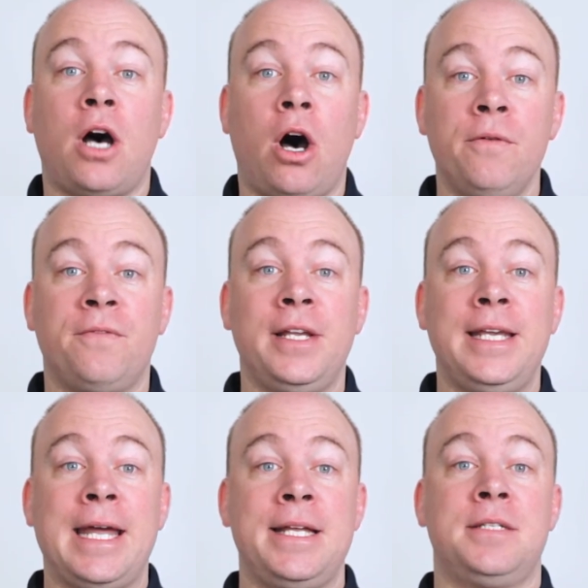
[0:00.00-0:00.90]
Hopefully
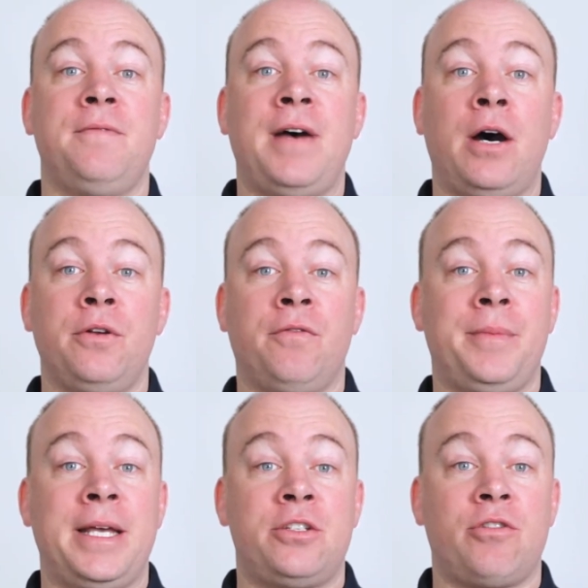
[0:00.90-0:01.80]
you're getting some value from
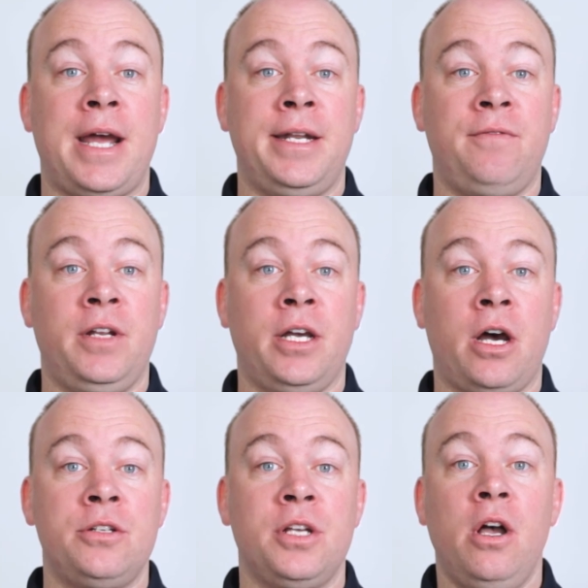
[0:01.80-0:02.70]
these training
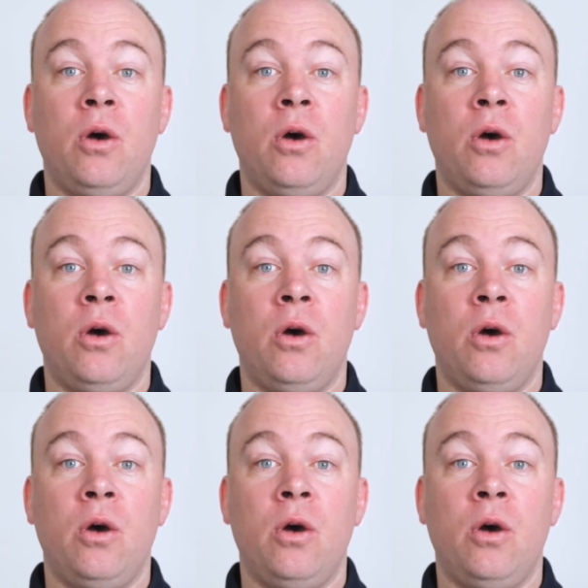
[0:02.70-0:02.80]
videos.